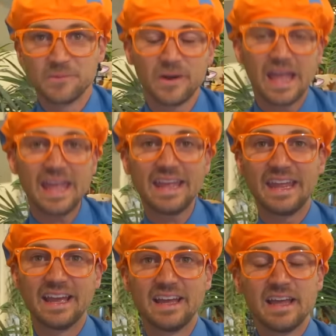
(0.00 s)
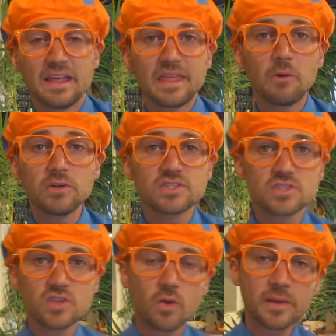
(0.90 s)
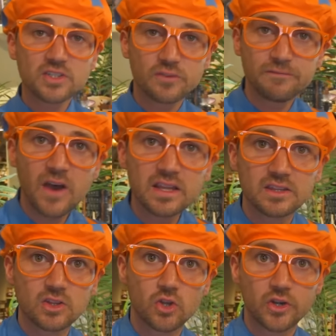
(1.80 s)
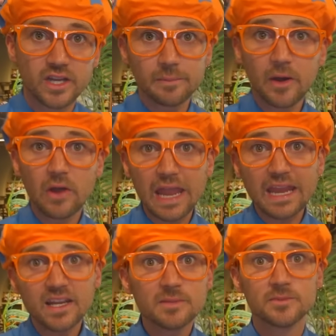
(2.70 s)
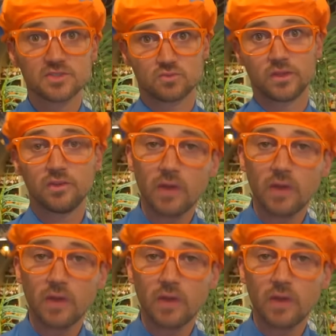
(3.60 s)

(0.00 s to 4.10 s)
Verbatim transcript: Well, hey, that was so much fun learning about animals with